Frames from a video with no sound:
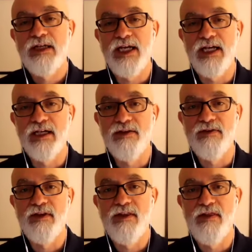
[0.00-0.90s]
mm-hmm. and
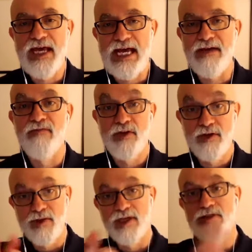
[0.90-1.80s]
mm-hmm. that very
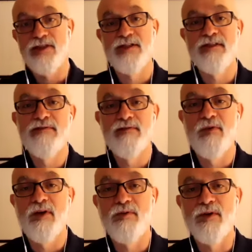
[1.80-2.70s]
much is
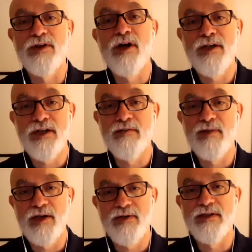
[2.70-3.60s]
what we're talking
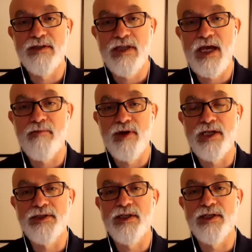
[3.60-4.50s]
about is that
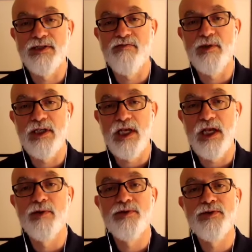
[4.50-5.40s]
process of being
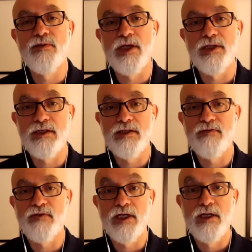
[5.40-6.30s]
able to
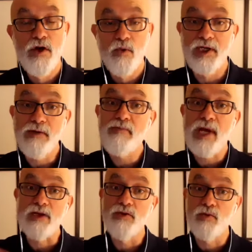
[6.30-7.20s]
identify what
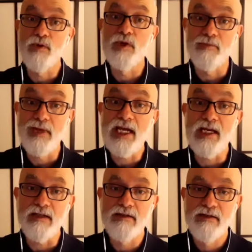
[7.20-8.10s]
impact do we want to
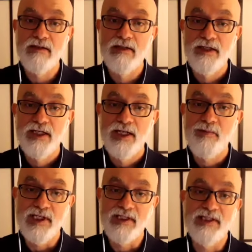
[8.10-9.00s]
make
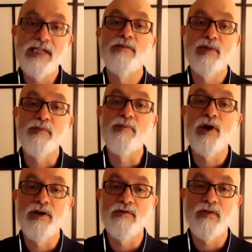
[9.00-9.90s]
because that's a big
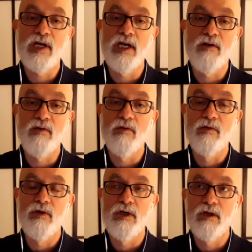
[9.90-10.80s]
part of how,
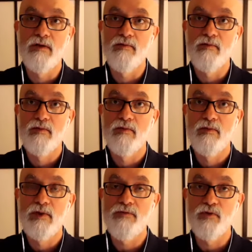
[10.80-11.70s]
um,
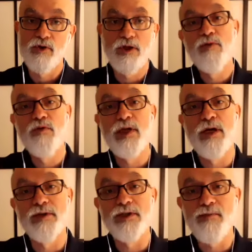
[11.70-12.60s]
if we're going to move
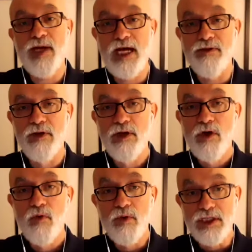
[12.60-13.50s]
down this path,
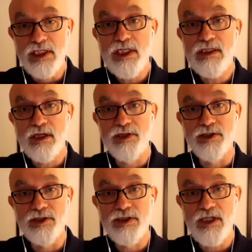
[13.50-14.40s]
we need to
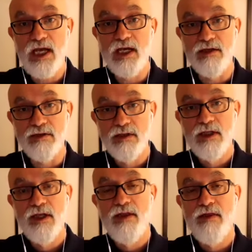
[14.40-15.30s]
understand
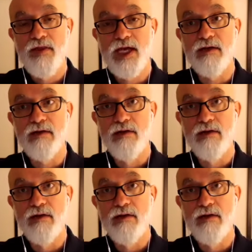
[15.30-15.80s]
that